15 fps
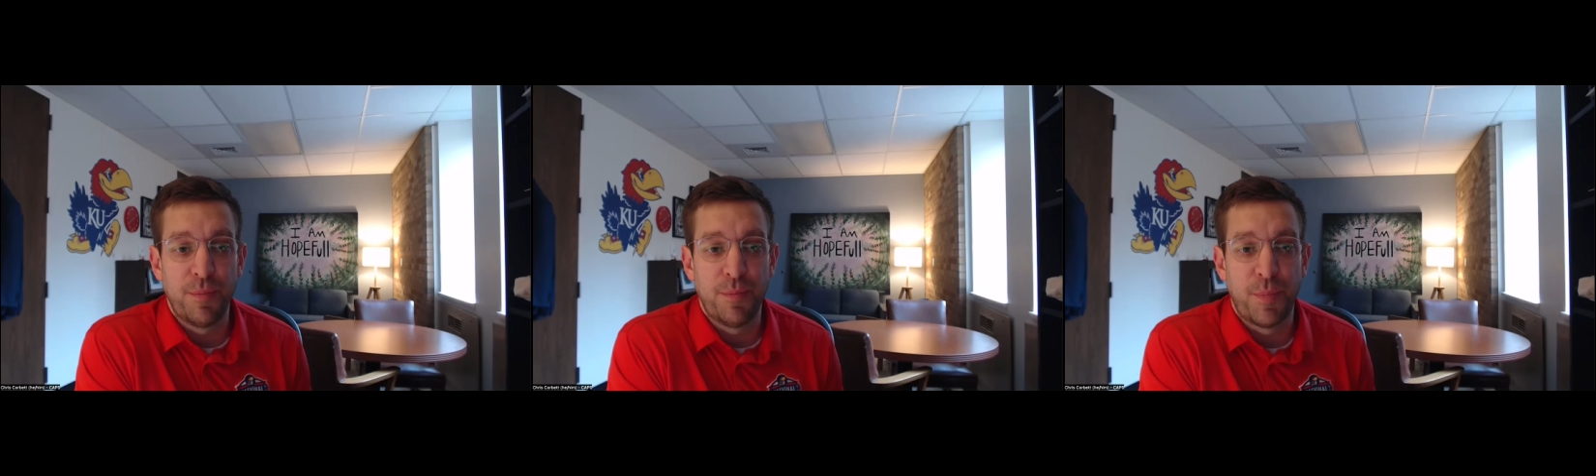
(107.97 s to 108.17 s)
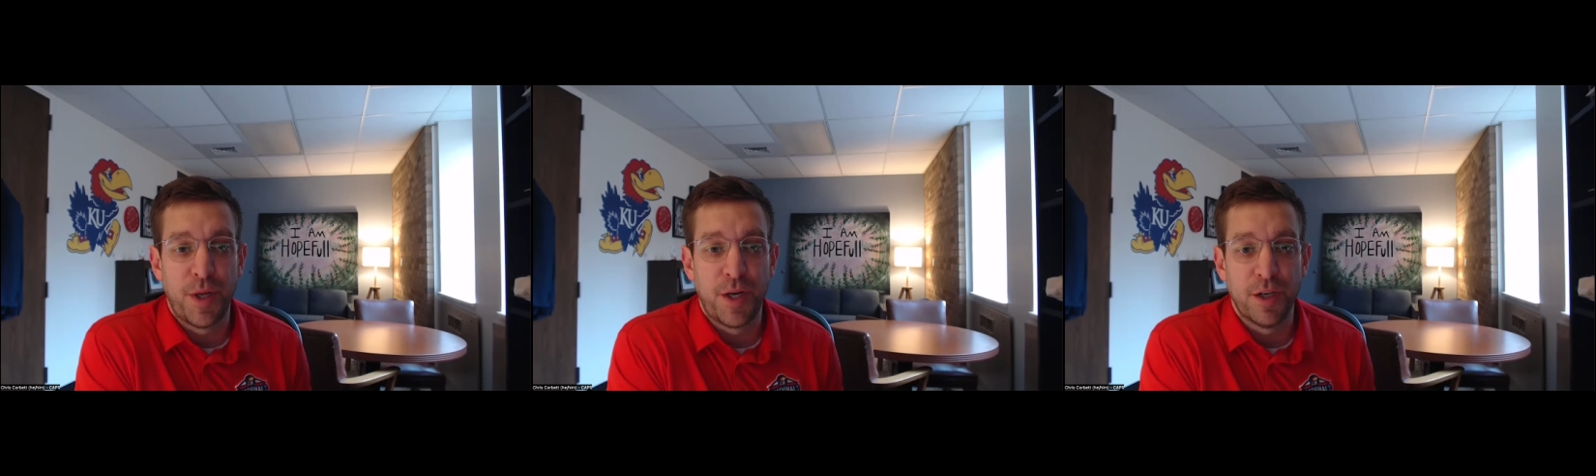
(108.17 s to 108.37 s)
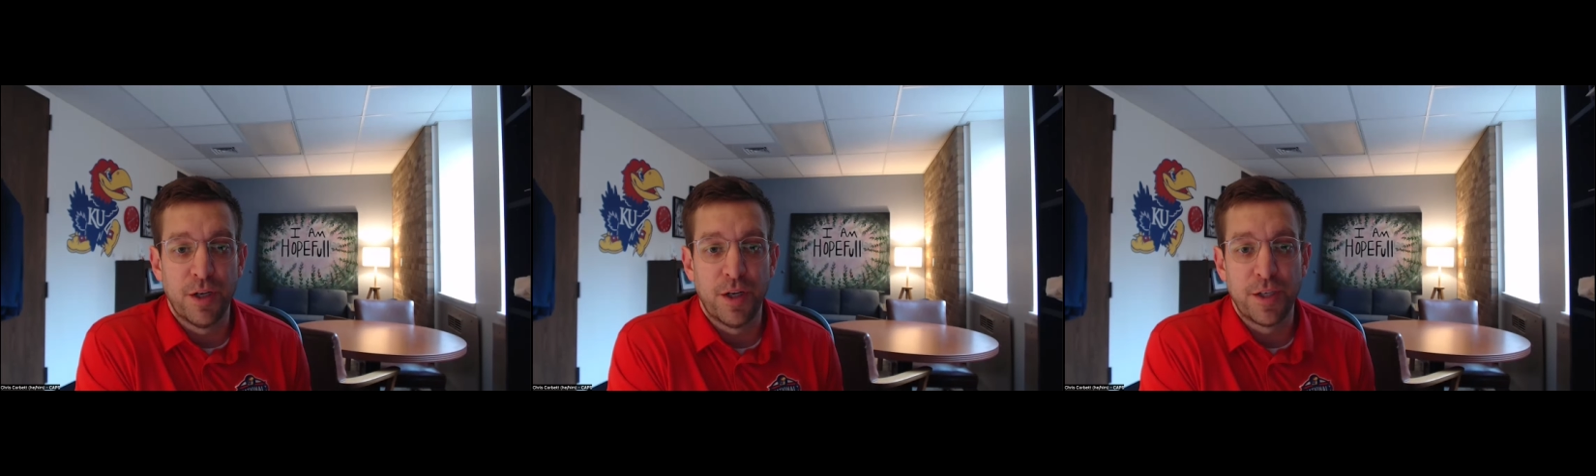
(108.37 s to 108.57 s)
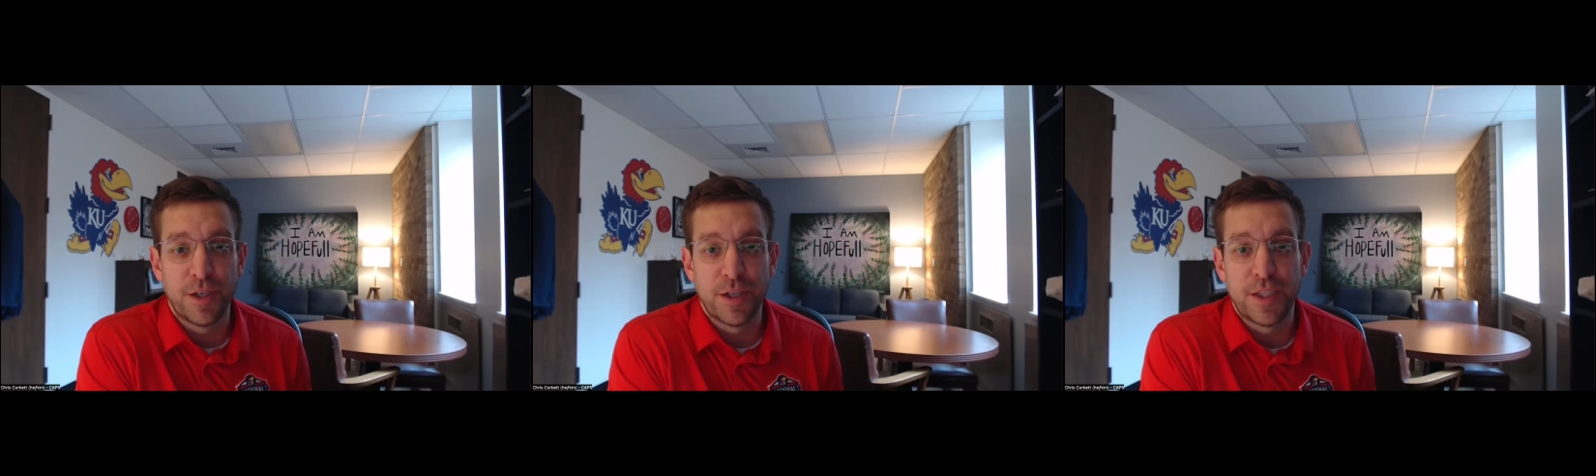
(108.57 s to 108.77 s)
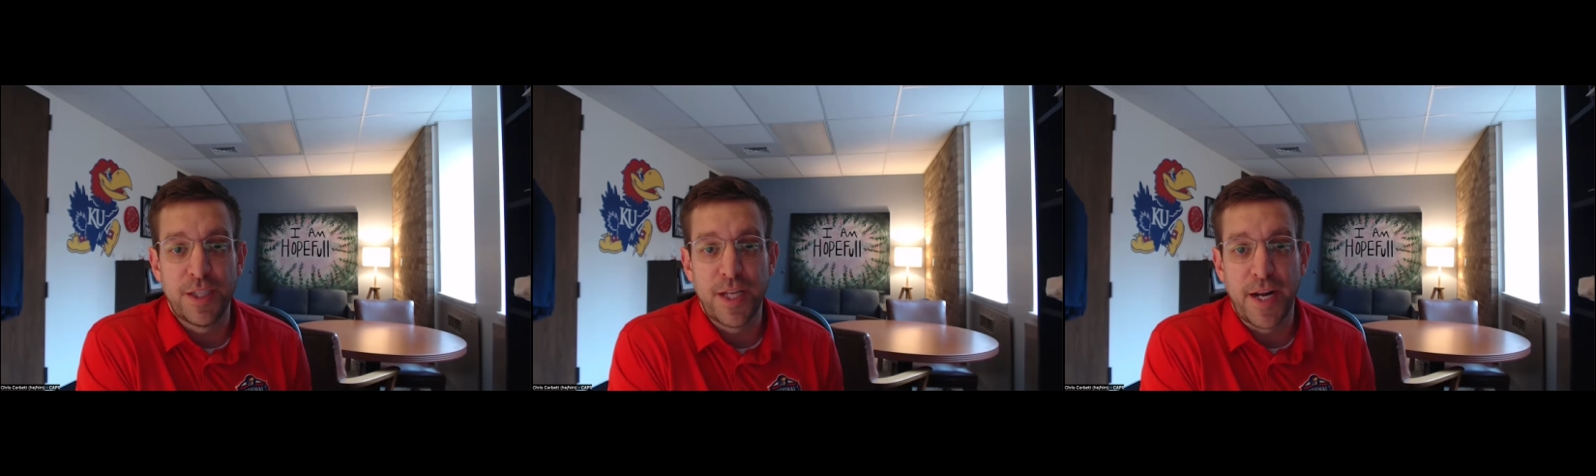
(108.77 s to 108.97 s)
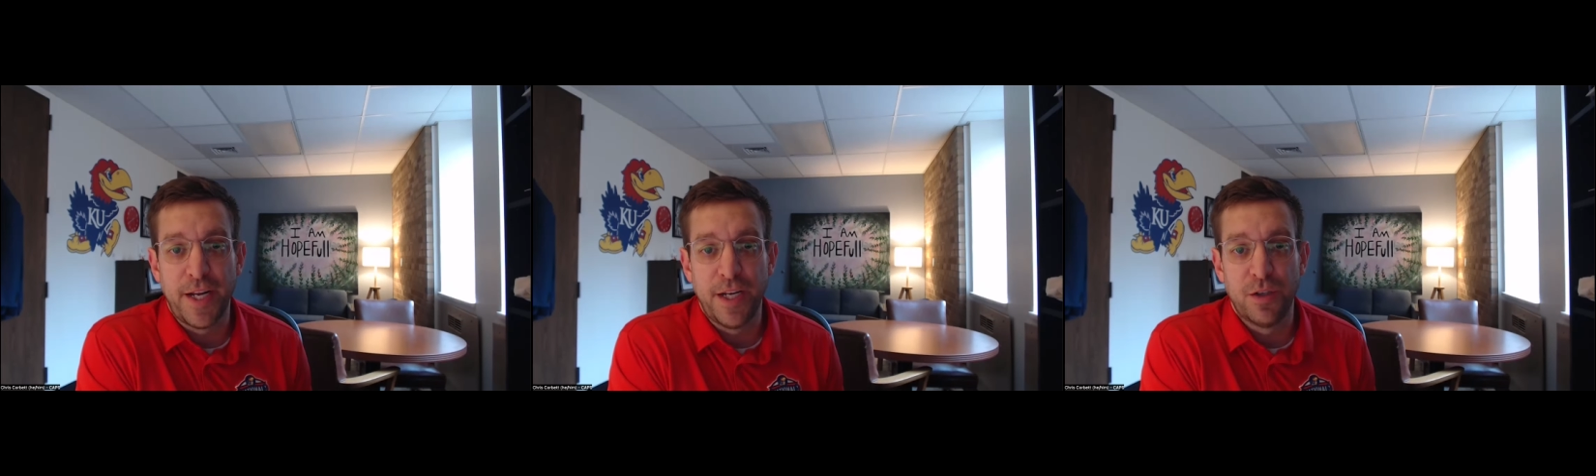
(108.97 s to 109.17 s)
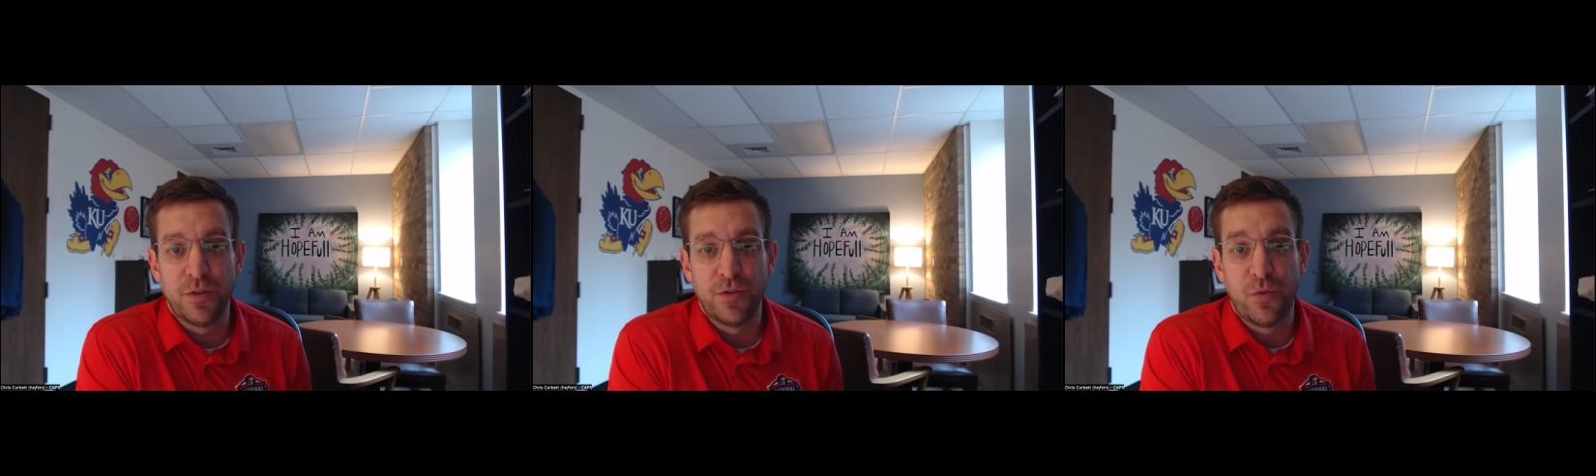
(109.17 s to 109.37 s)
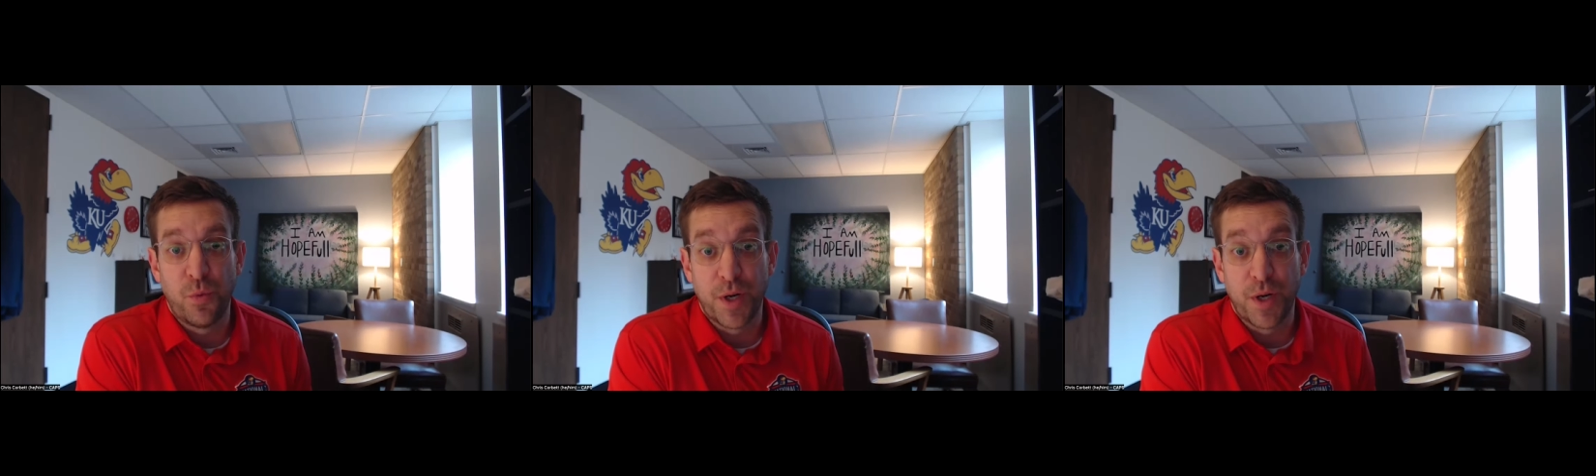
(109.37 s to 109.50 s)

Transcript: better understanding of